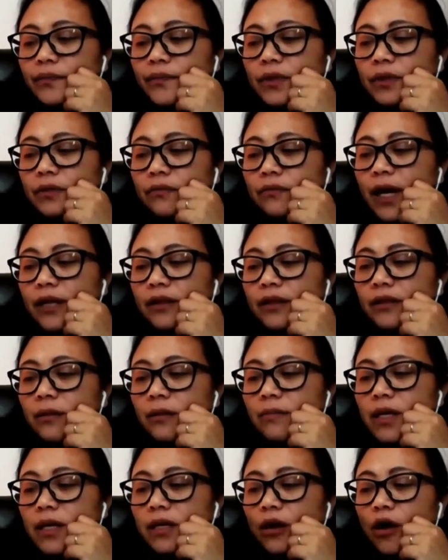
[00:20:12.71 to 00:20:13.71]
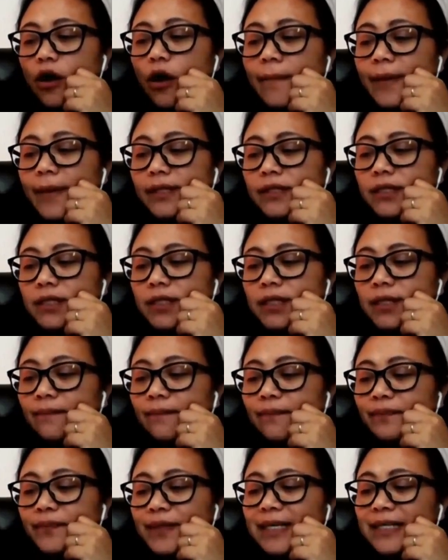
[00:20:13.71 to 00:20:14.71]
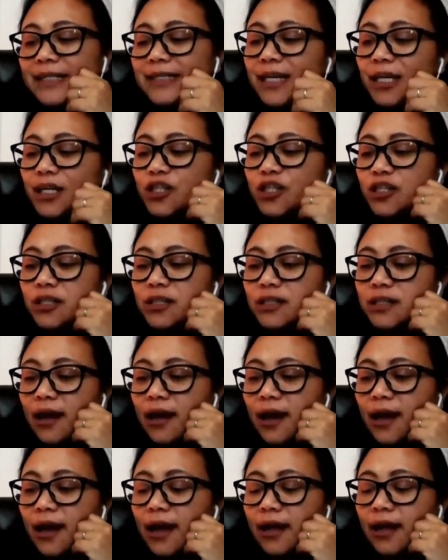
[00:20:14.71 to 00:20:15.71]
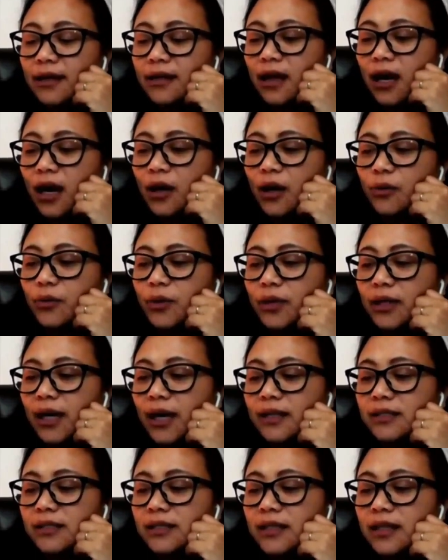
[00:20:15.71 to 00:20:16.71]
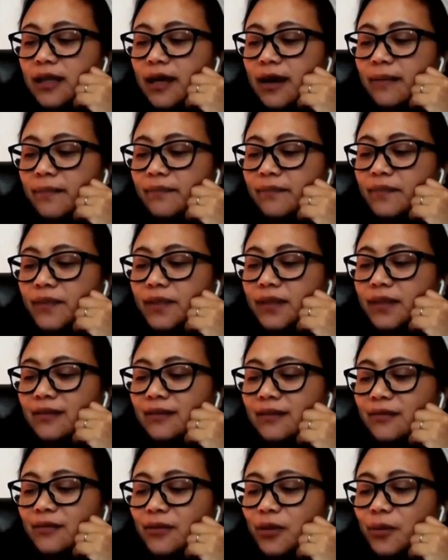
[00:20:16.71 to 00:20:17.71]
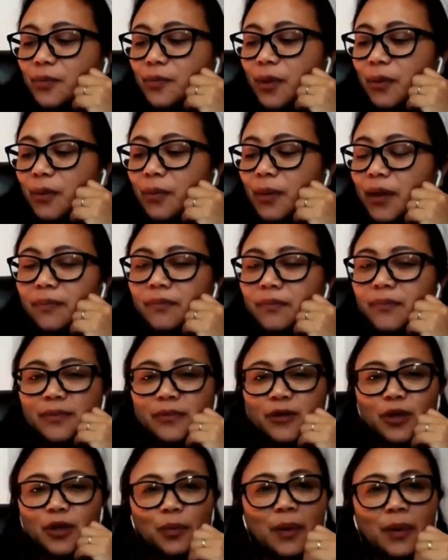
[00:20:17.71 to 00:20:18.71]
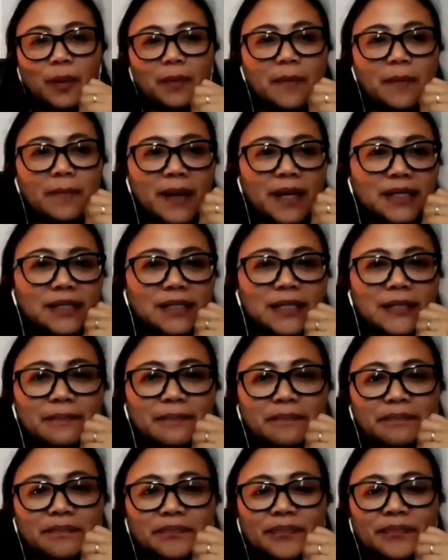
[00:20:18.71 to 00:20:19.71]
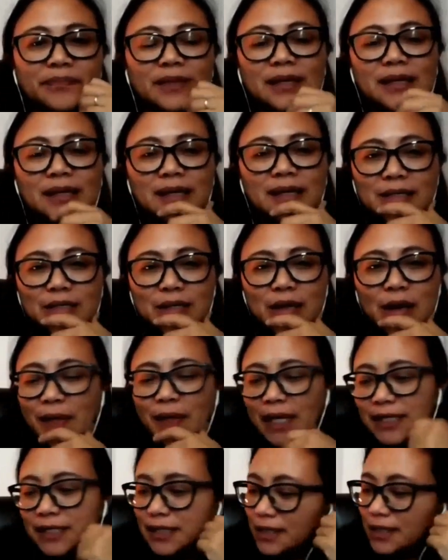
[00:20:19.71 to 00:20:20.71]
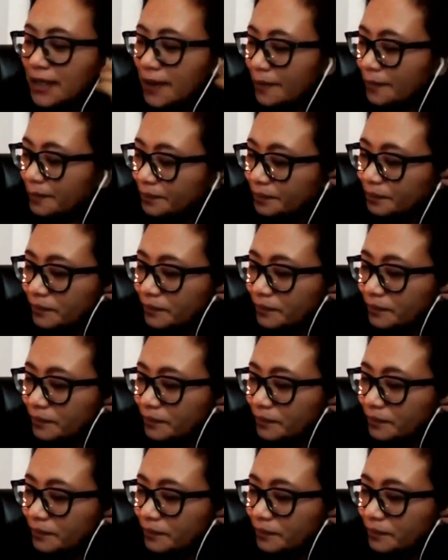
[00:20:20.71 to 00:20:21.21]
write them in the comments section, and I will answer them. No problem, Melanie. So I will answer them.